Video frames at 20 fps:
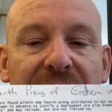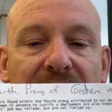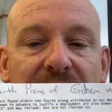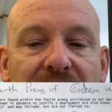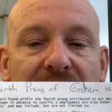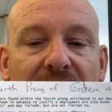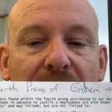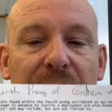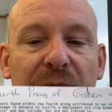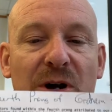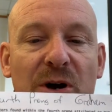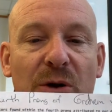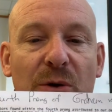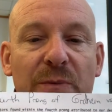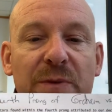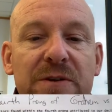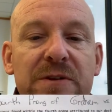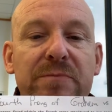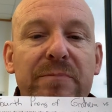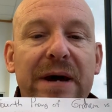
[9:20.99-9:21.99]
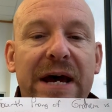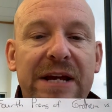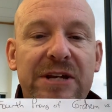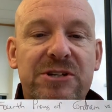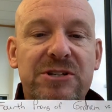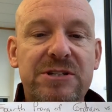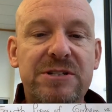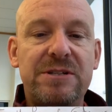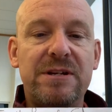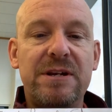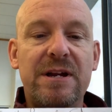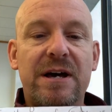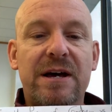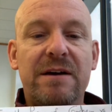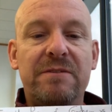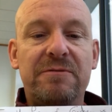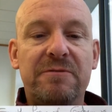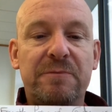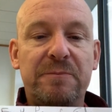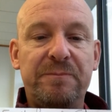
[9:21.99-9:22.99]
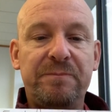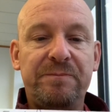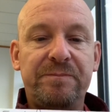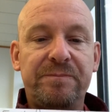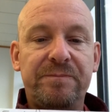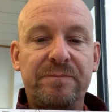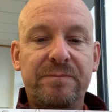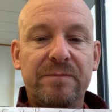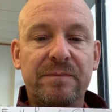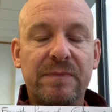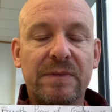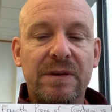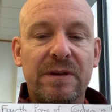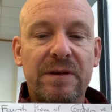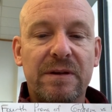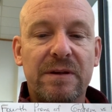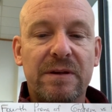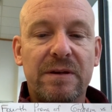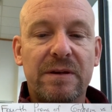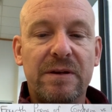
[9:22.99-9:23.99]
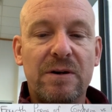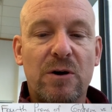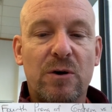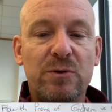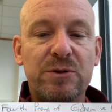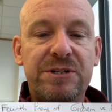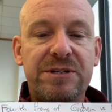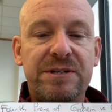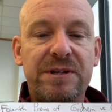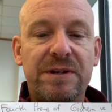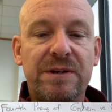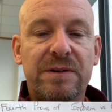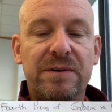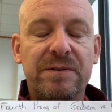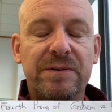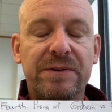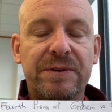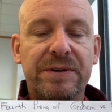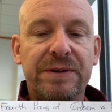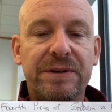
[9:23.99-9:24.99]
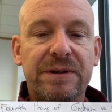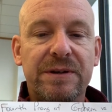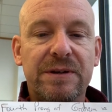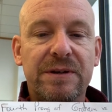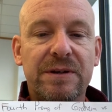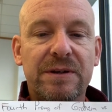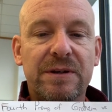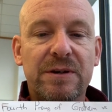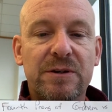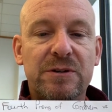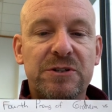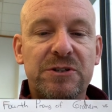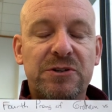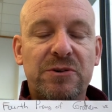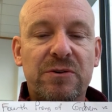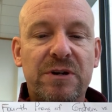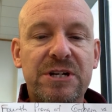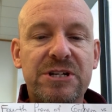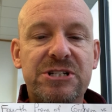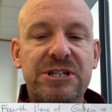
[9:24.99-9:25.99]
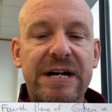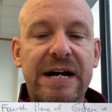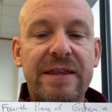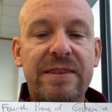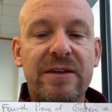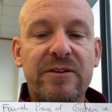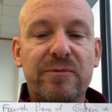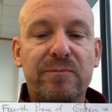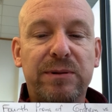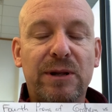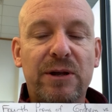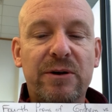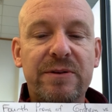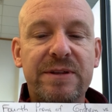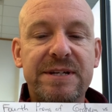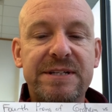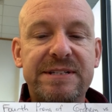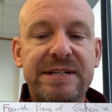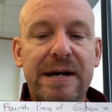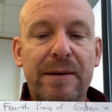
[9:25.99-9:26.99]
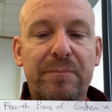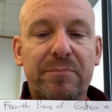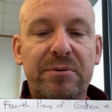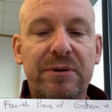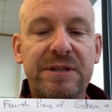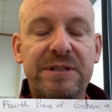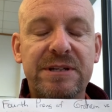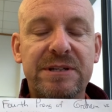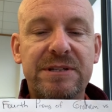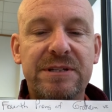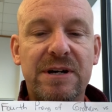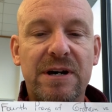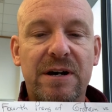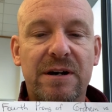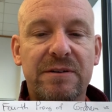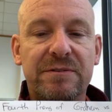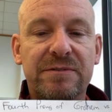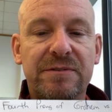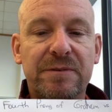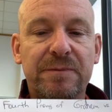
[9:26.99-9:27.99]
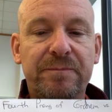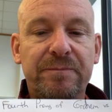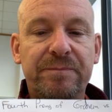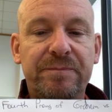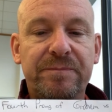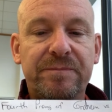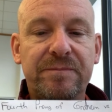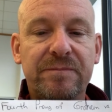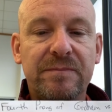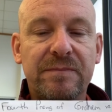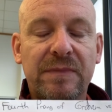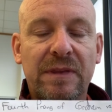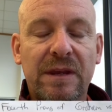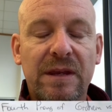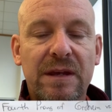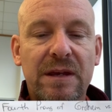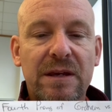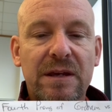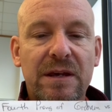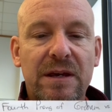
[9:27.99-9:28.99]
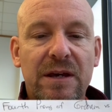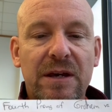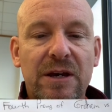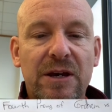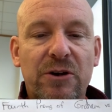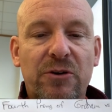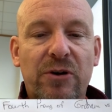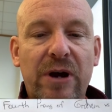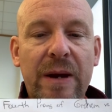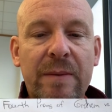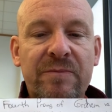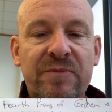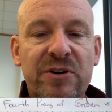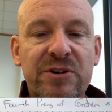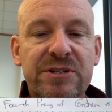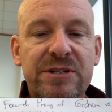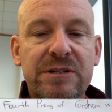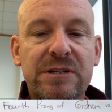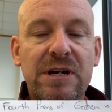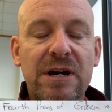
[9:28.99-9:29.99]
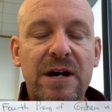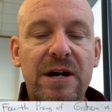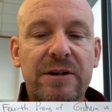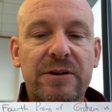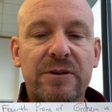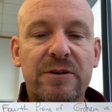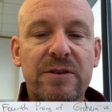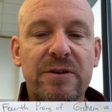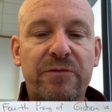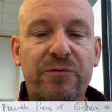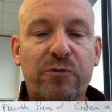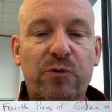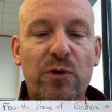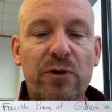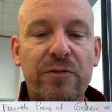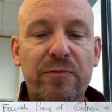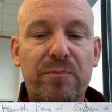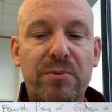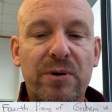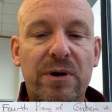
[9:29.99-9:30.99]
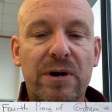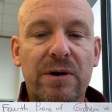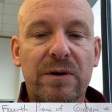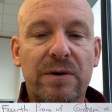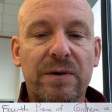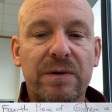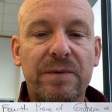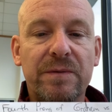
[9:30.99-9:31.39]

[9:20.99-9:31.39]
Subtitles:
gonna hold this back just enough. Hold still. Screenshot this, blow this up, print this off. Graham versus Connor, the Forth Prong.